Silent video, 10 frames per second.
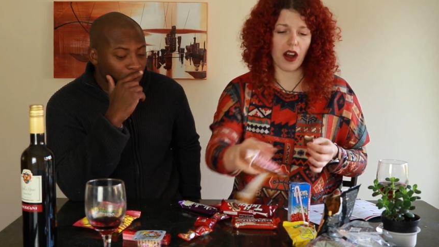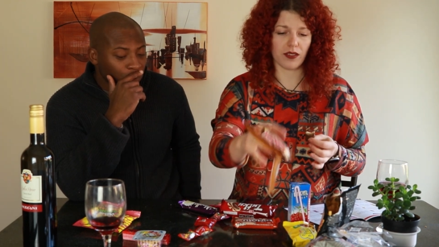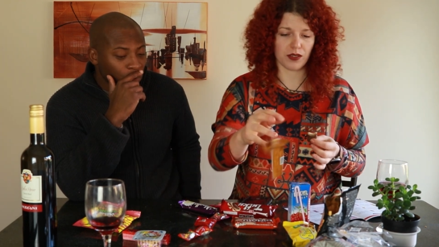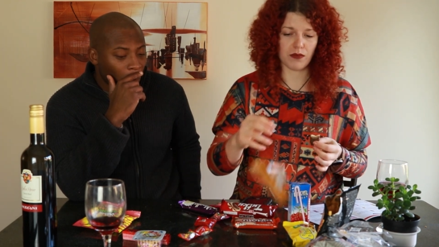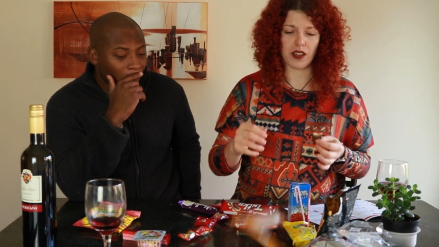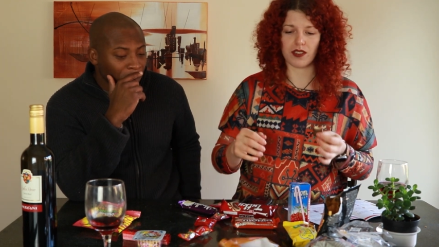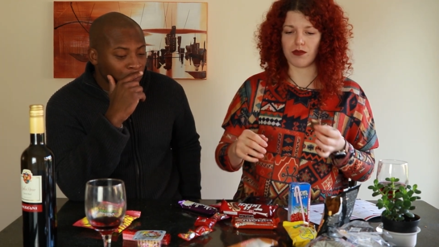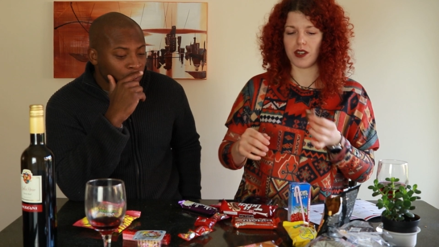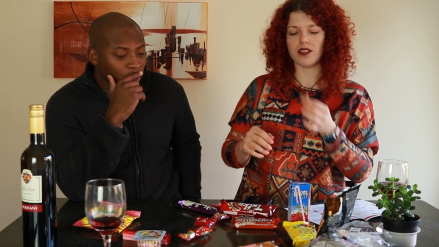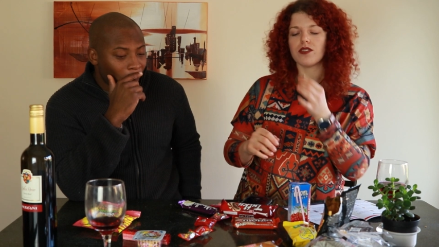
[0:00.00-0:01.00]
Speaker 1: how to make
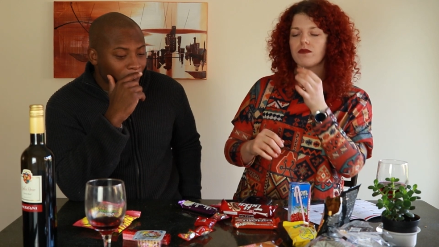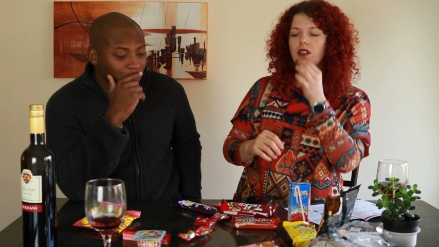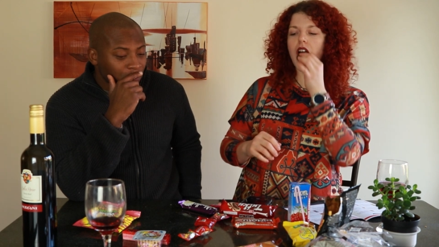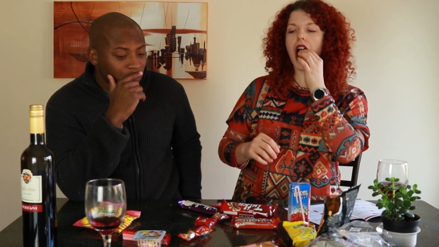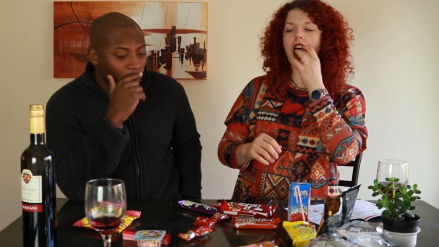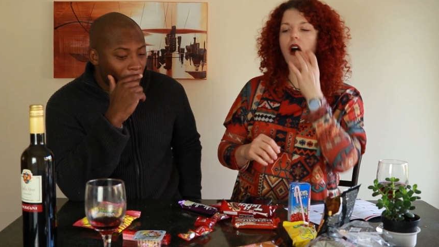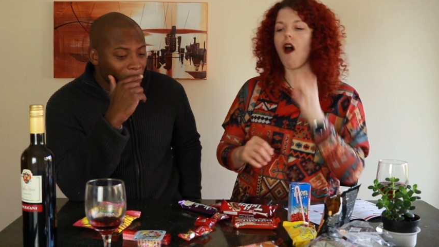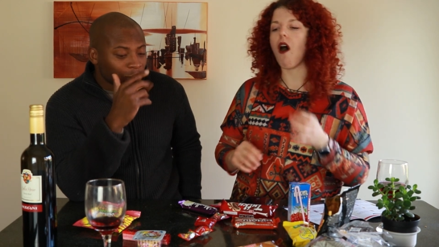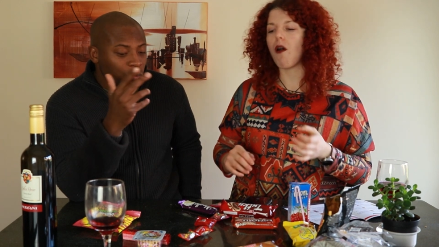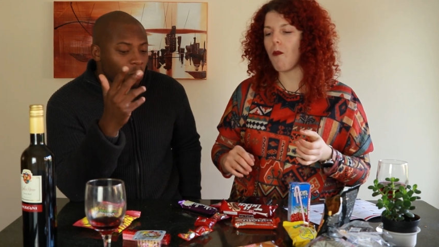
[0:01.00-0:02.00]
sweets.
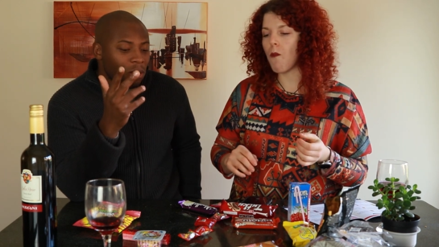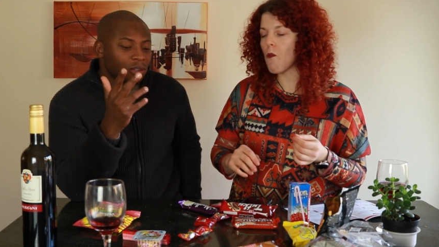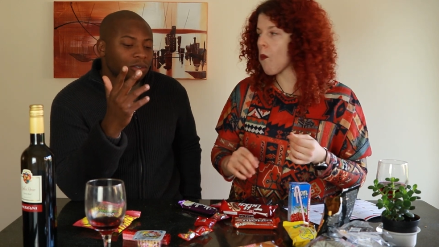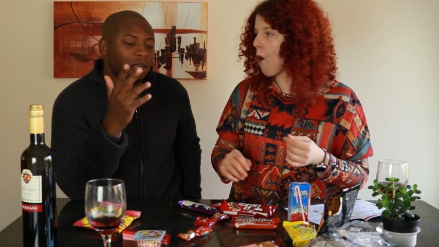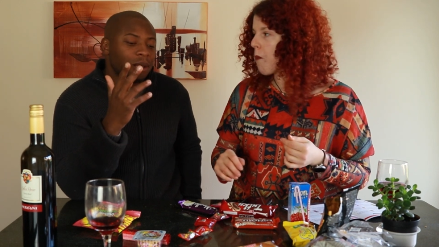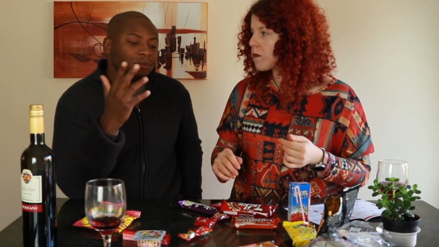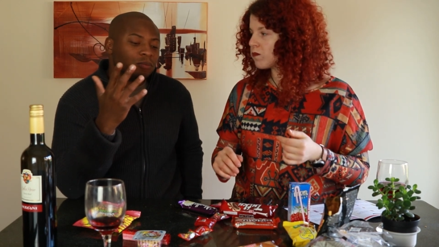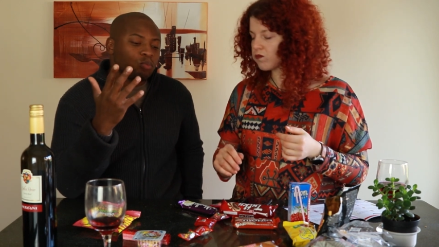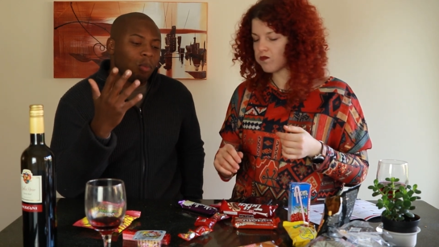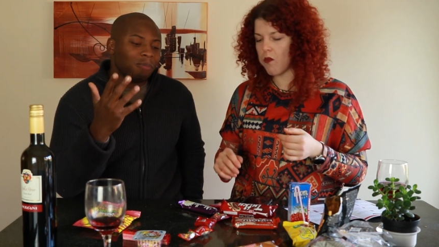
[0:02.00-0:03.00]
Speaker 2: It's like
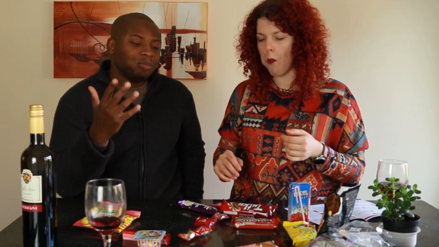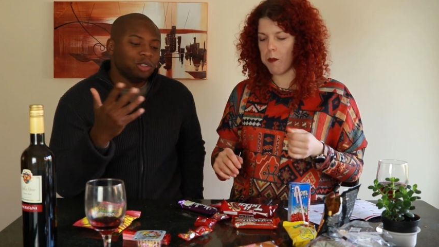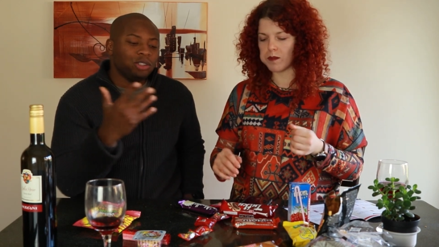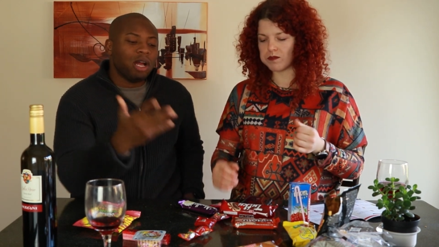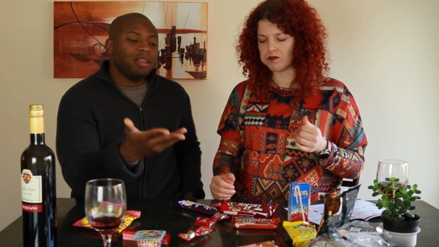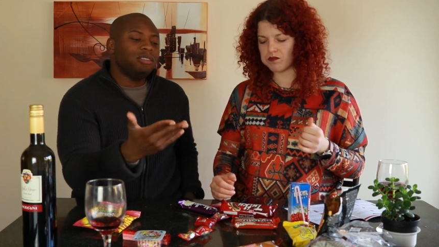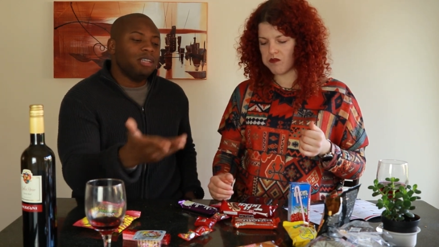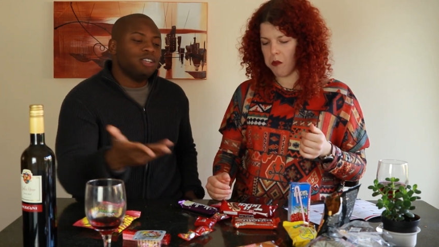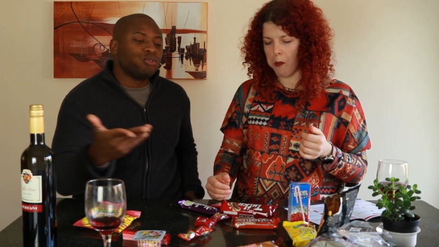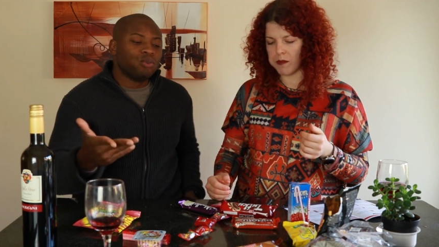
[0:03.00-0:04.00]
the
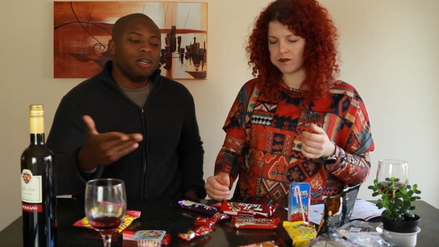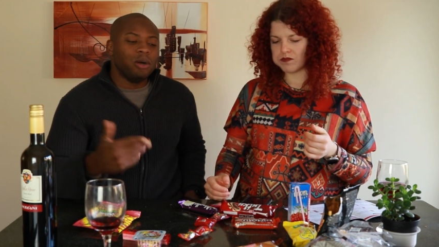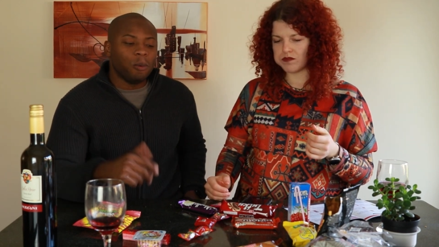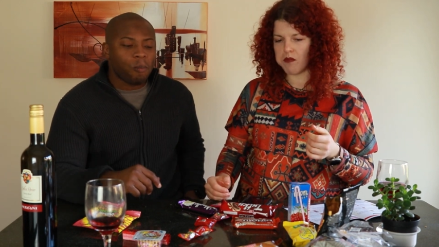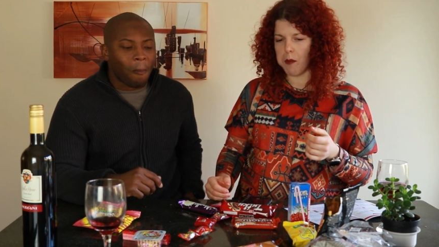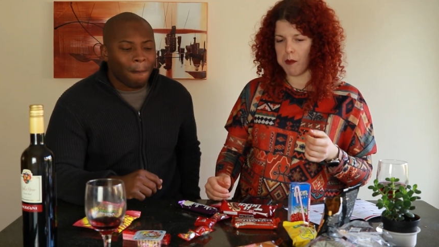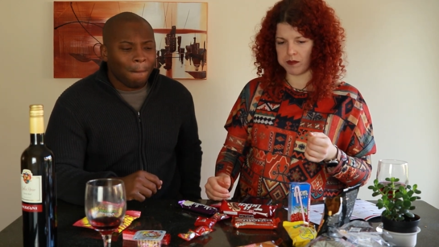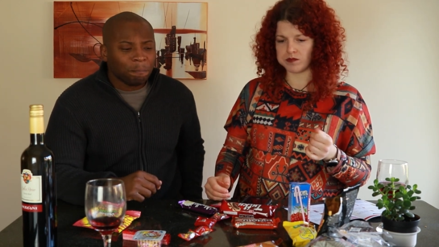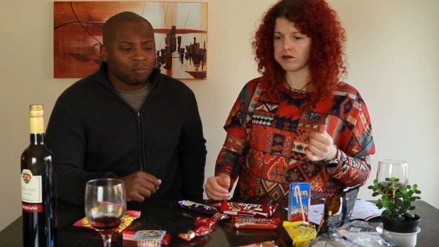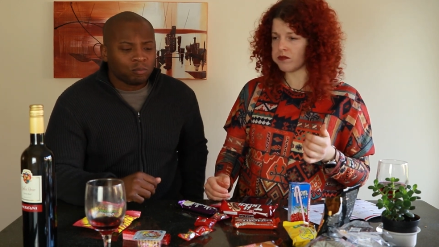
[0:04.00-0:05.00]
chocolate tastes real.
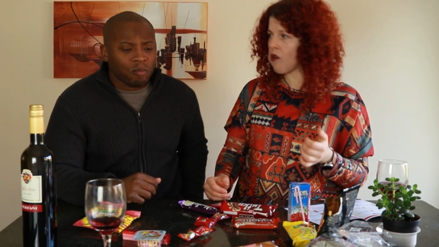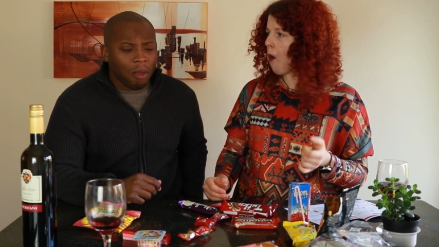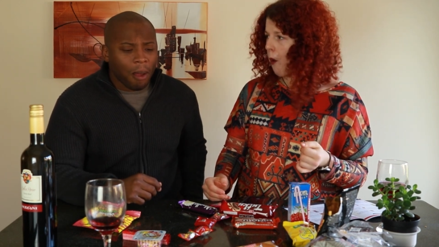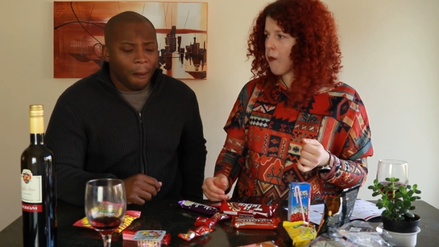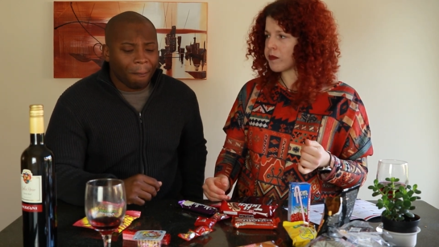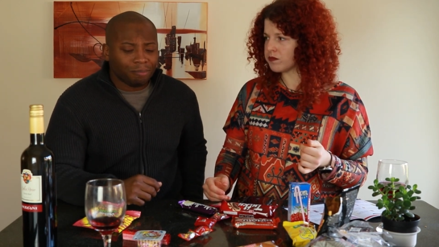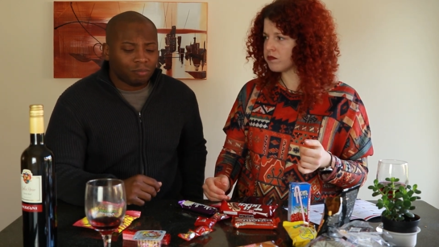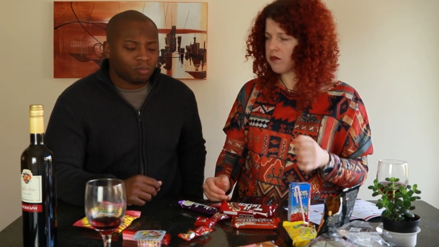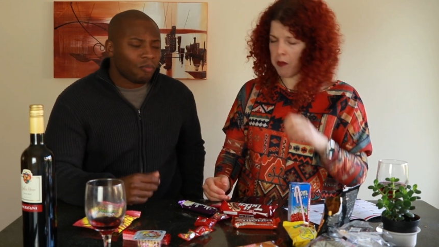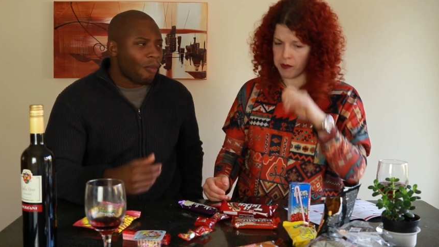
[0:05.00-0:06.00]
Mm -hmm.
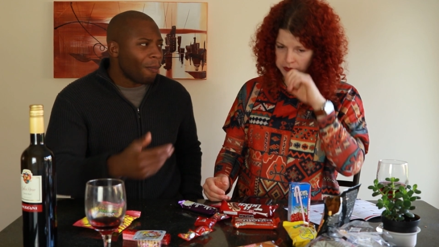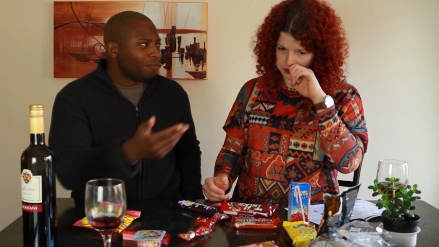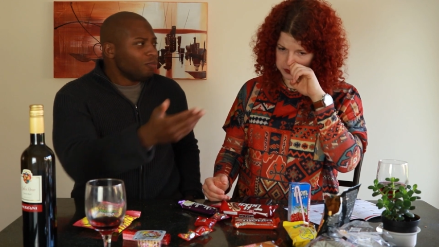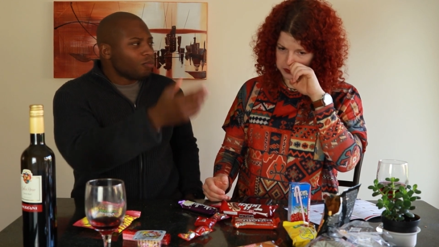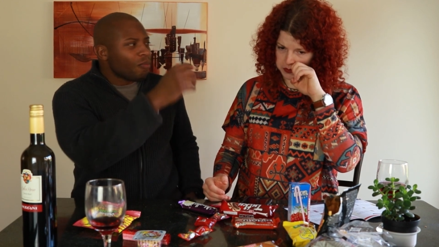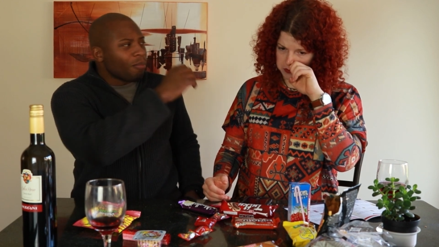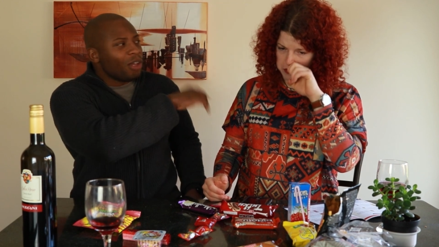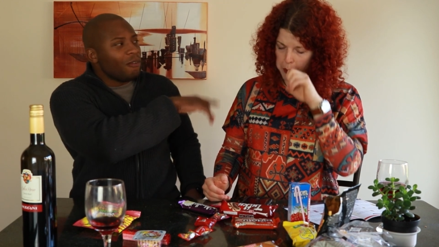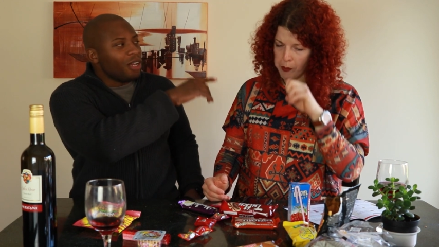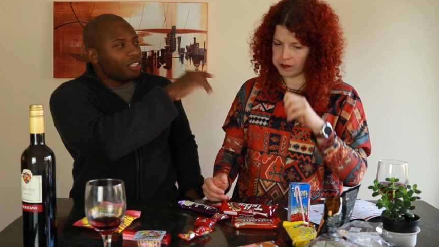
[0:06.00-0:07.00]
um,
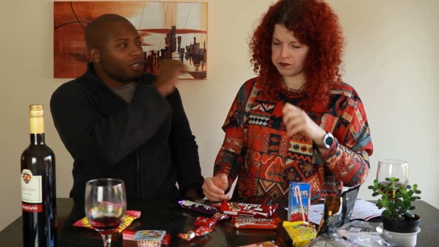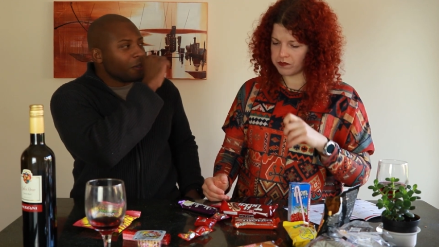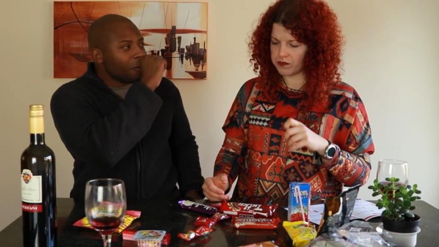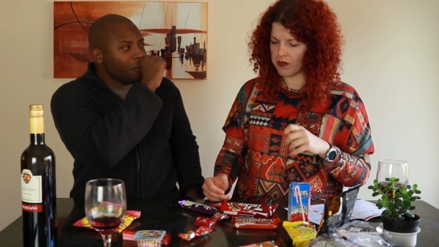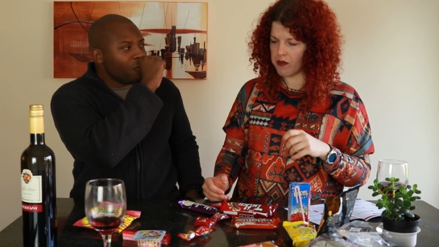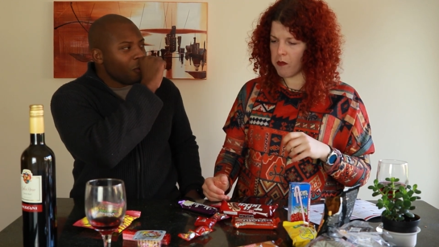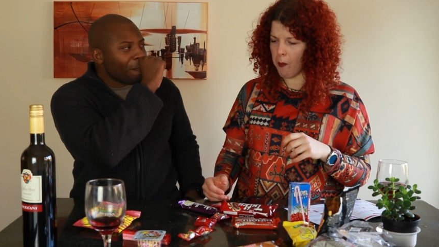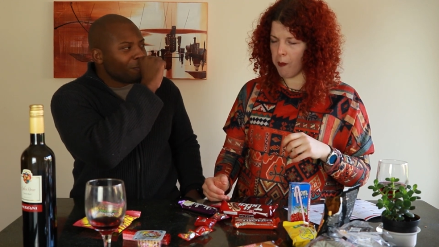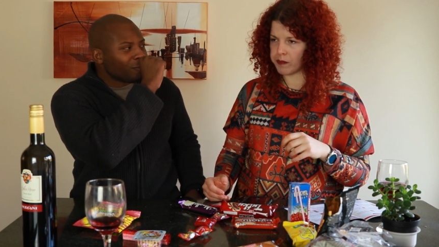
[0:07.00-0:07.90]
have you had a Snicker before?